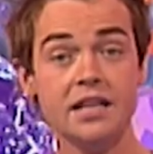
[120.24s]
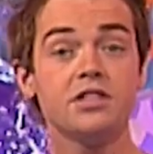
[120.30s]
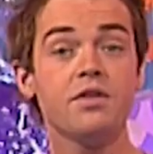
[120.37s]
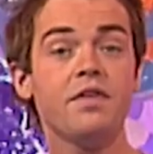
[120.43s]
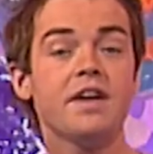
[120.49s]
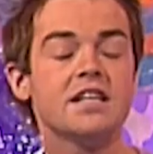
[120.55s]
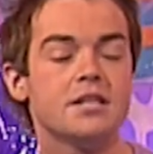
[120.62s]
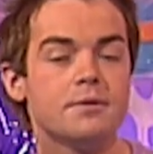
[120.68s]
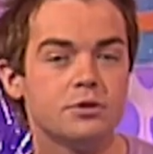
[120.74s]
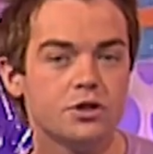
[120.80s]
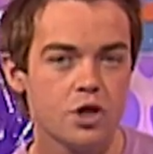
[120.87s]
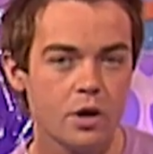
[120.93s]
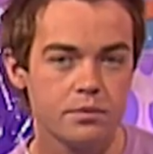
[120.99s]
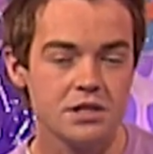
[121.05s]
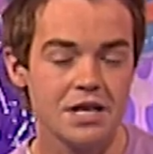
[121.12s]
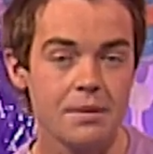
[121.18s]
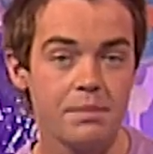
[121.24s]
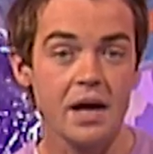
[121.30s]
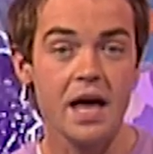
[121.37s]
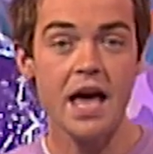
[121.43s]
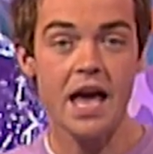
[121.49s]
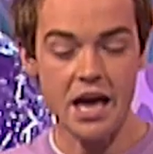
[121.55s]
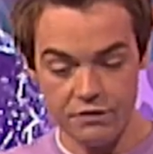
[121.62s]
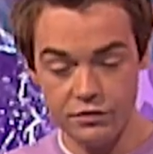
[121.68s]
here's a fingertips top tip.
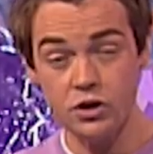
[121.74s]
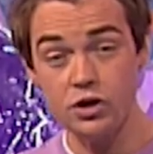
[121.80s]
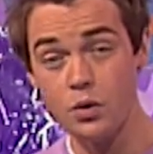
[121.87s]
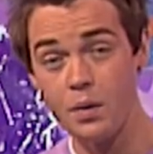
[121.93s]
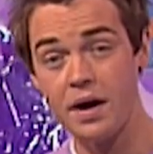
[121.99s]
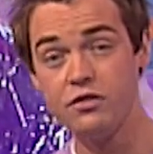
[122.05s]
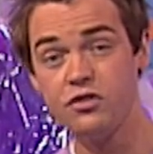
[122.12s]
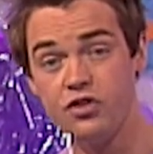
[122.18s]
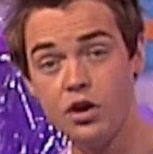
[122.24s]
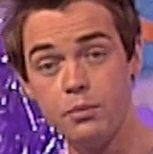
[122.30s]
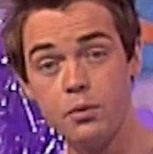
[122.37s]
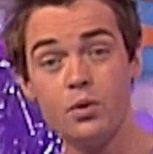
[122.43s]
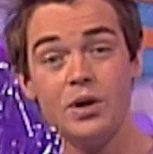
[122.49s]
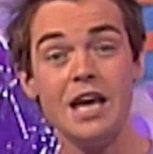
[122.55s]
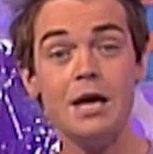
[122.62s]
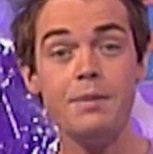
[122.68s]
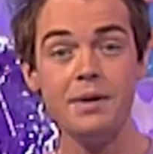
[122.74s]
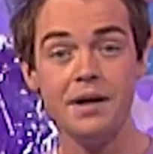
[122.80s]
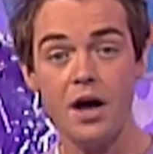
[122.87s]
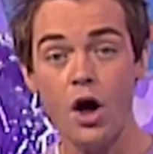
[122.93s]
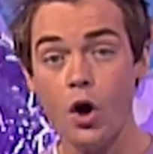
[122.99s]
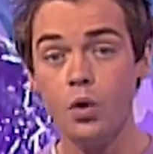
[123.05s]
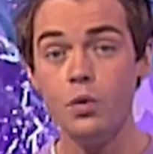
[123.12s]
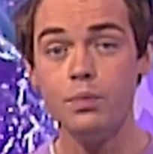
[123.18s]
If you do have trouble keeping it
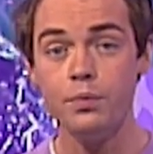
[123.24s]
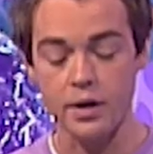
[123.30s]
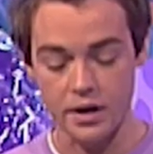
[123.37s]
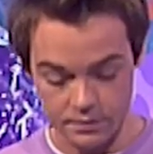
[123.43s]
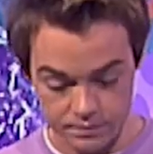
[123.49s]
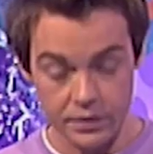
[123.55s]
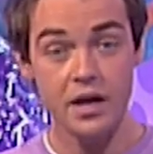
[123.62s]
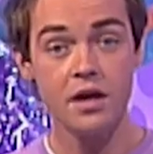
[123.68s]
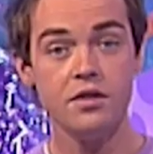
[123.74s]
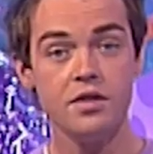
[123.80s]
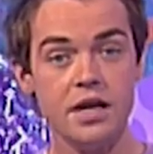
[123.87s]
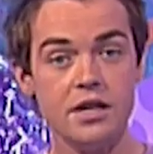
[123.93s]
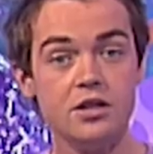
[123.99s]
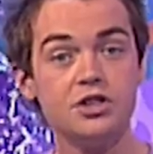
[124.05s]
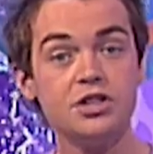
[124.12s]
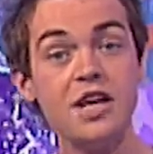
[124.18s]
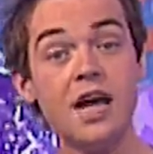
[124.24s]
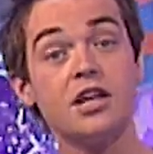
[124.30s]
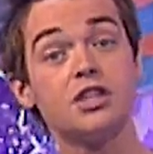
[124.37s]
open, then you just get